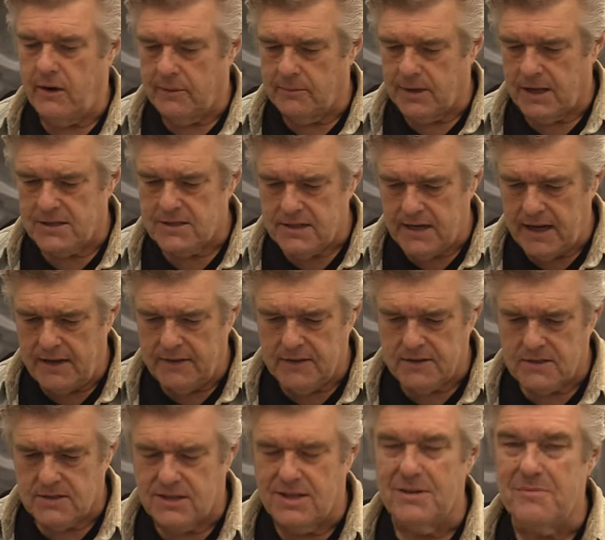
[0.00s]
I'm not saying
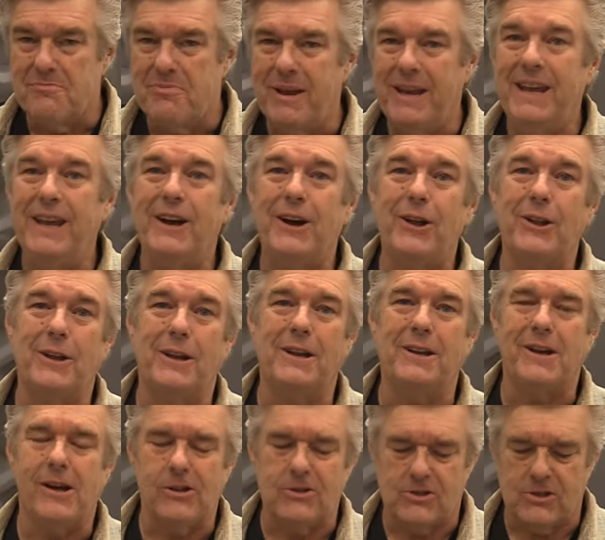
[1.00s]
this is the be all end
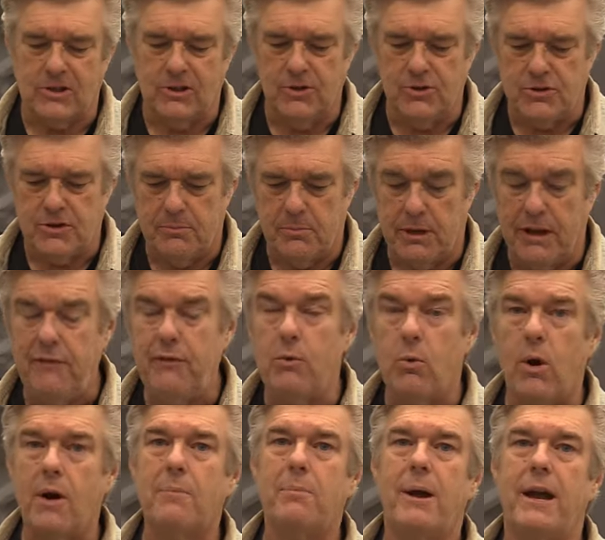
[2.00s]
all solution, but if you
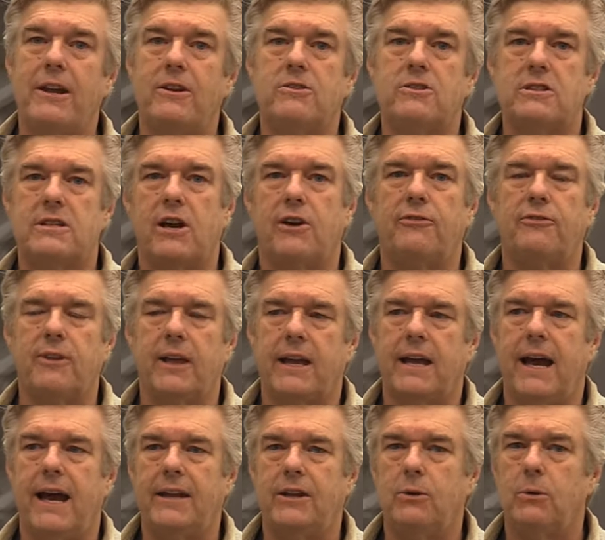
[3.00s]
work by yourself like
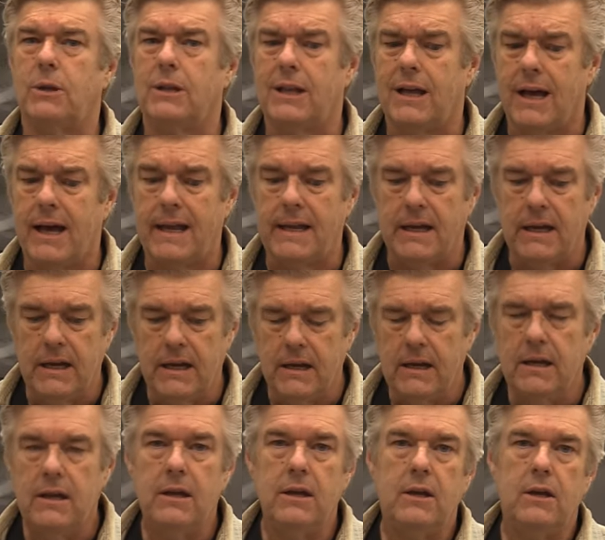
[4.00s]
I do a lot,
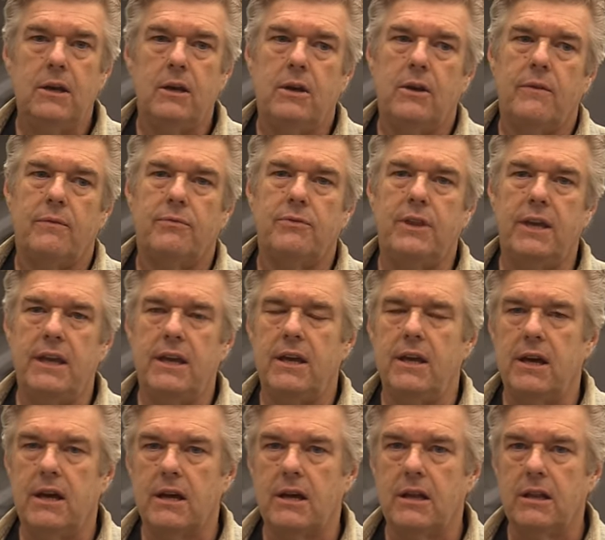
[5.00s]
the
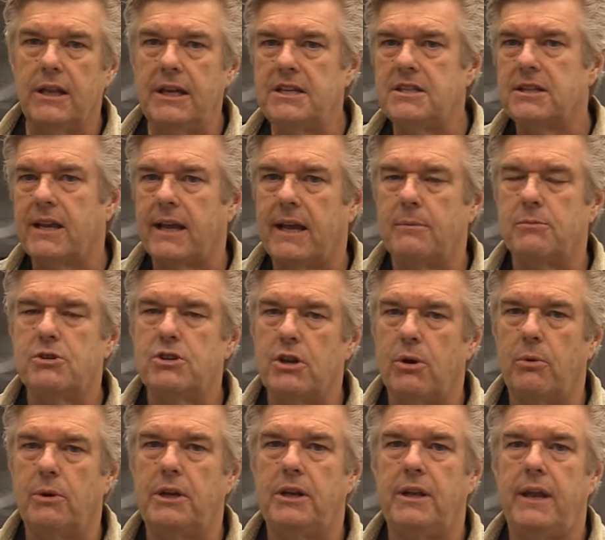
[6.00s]
uh, cleats like I'm
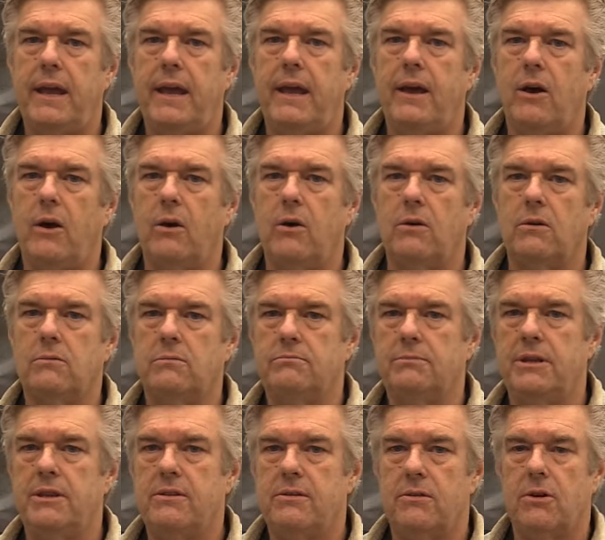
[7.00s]
showing you now,
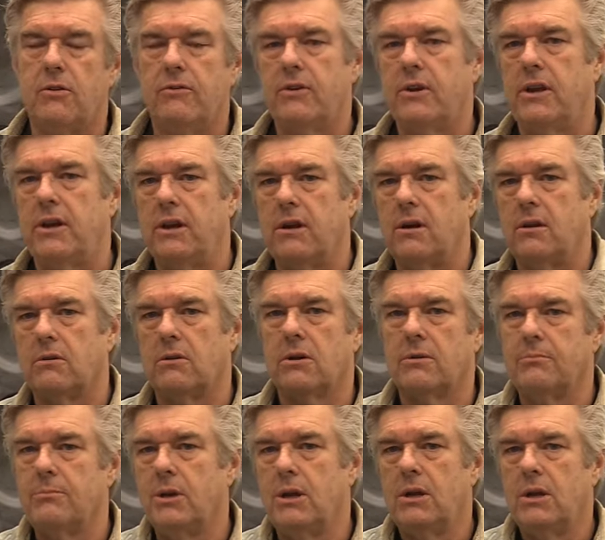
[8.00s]
either over here
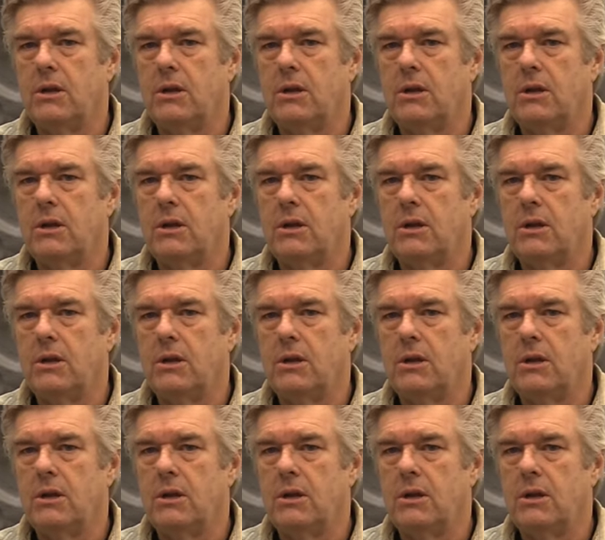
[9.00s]
or